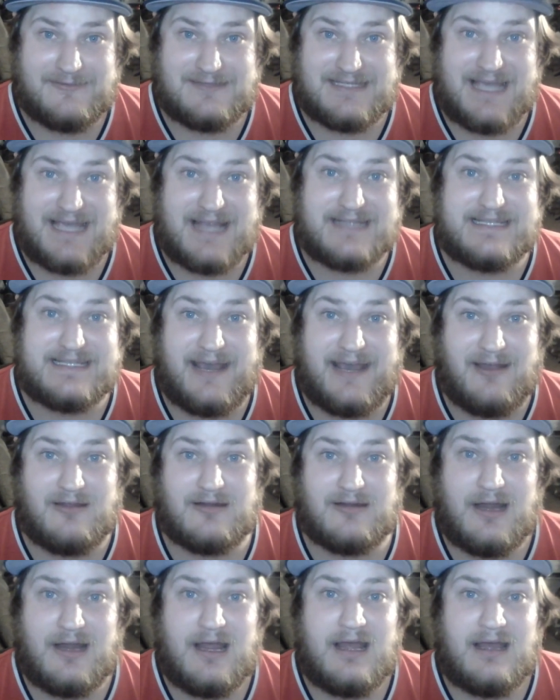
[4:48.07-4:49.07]
Zach
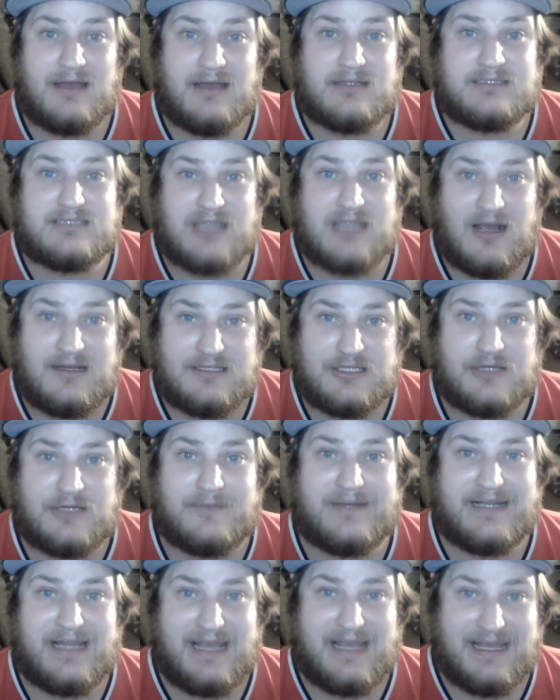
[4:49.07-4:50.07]
Taylor, Sean
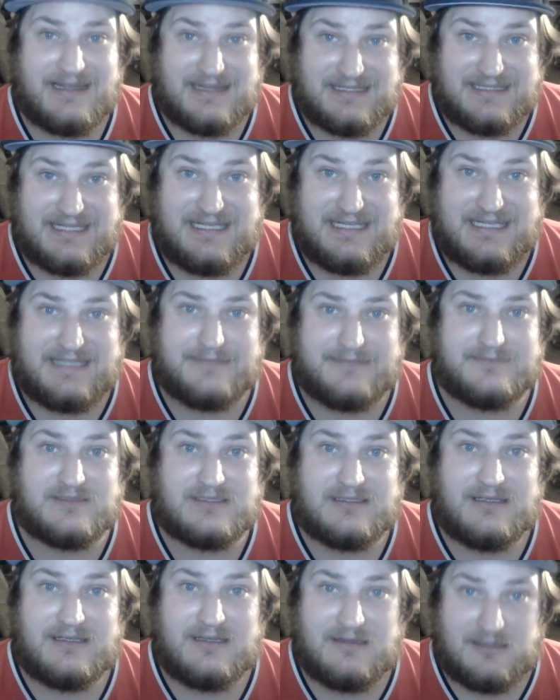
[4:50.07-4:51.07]
Dermott, and the teams,